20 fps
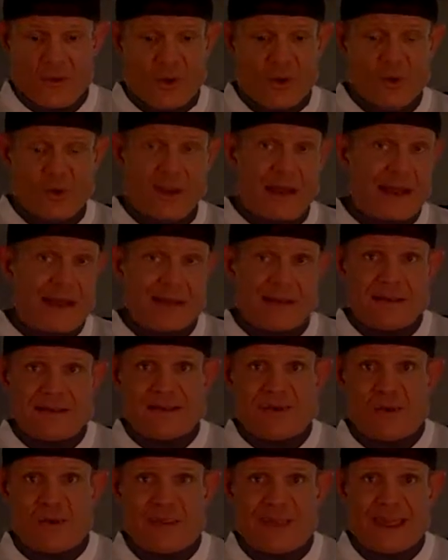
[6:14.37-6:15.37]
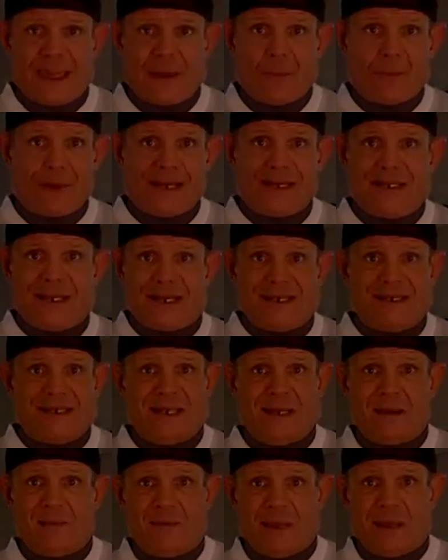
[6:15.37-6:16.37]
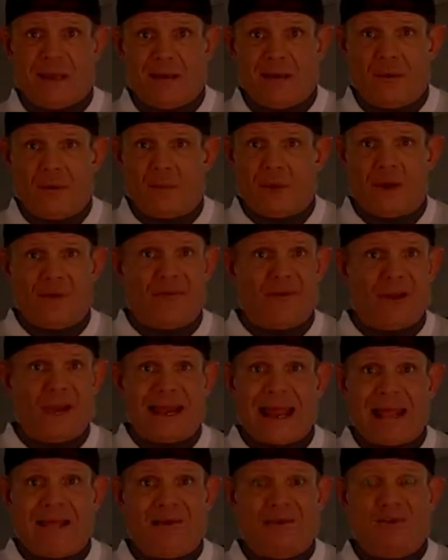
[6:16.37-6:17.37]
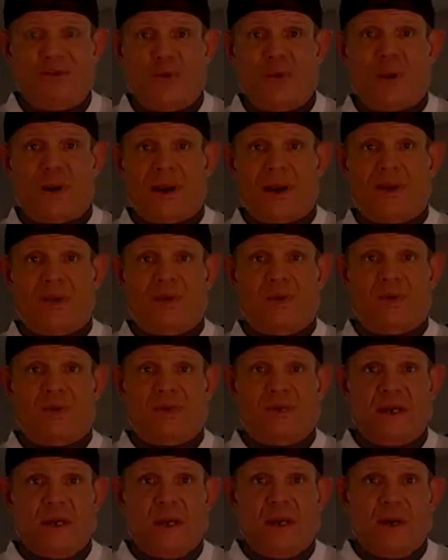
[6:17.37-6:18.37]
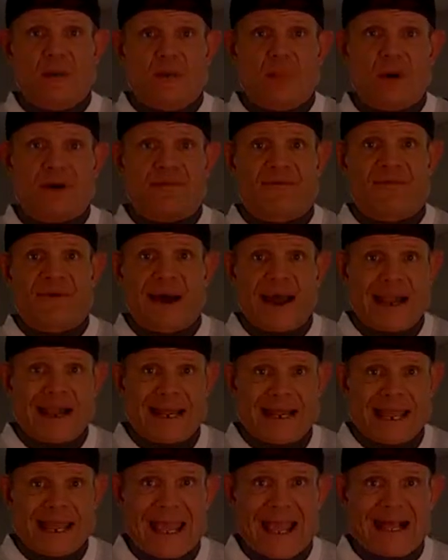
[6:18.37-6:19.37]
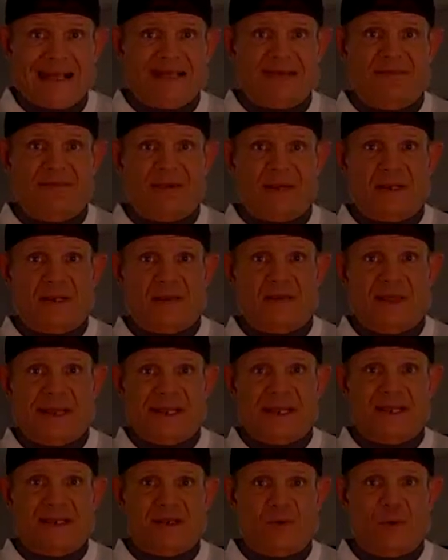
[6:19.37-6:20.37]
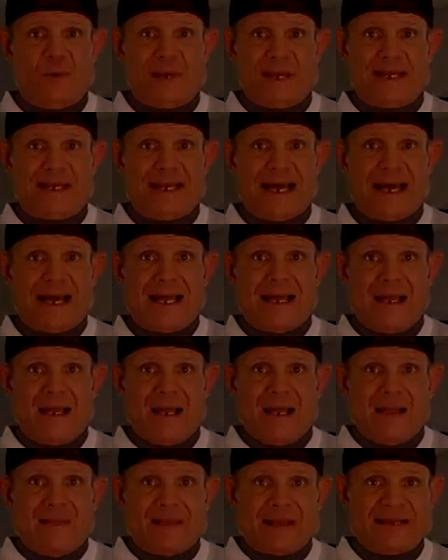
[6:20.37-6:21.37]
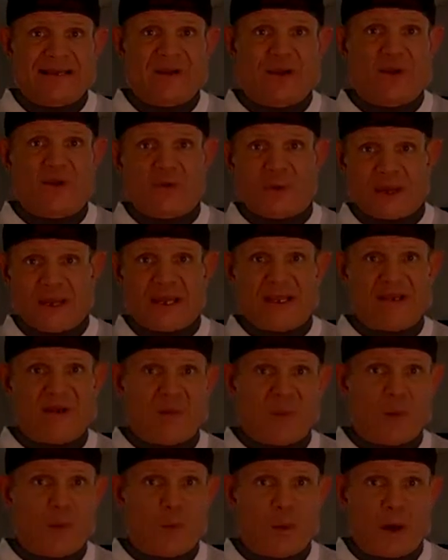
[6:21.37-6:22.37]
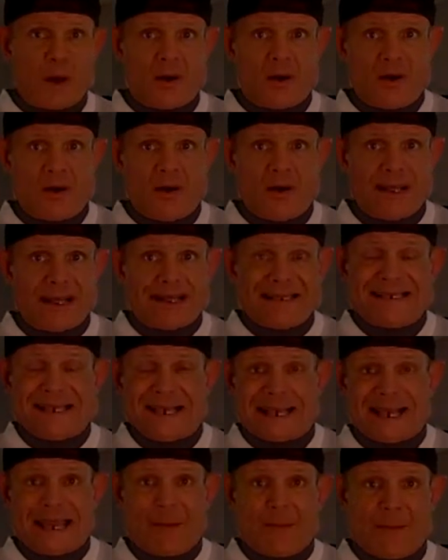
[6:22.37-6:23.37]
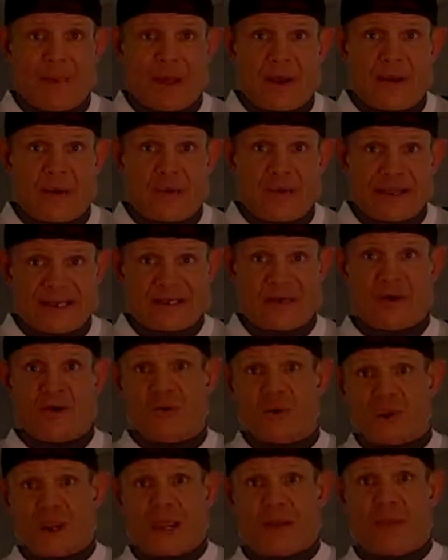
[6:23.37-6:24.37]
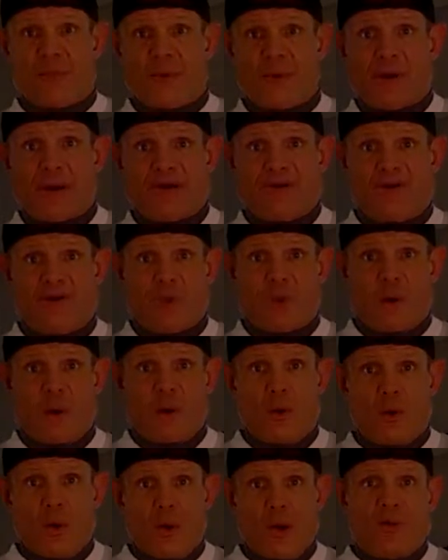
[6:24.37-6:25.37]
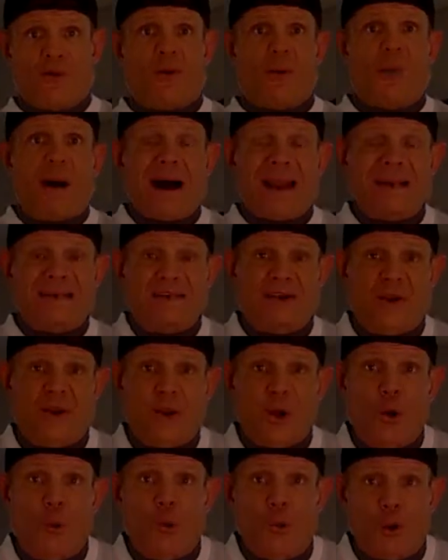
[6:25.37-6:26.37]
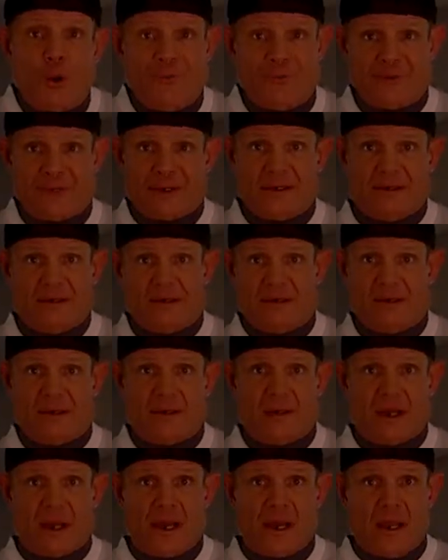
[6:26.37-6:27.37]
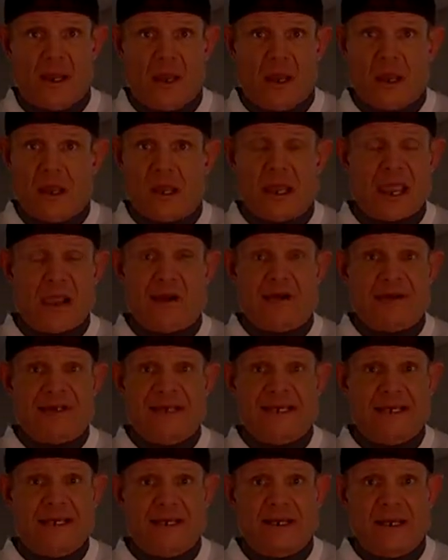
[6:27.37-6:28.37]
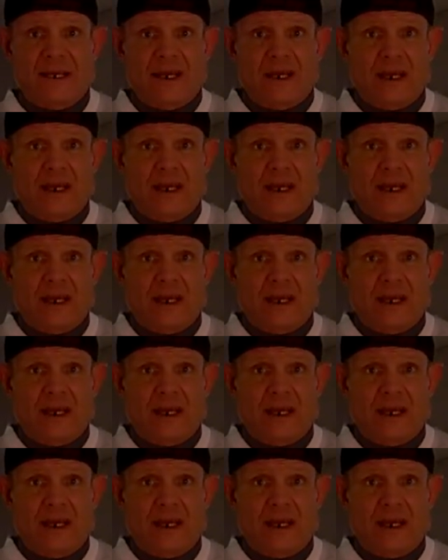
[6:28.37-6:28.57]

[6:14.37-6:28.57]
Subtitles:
goal line. Score the game-winning touchdown, man. Whatever analogy you want to use. But find a cancer victim that doesn't want to die. They start drinking sweet water, it's going to get better. They start drinking pure H2O, their bodies are going to go perfect. Okay? Guaranteed.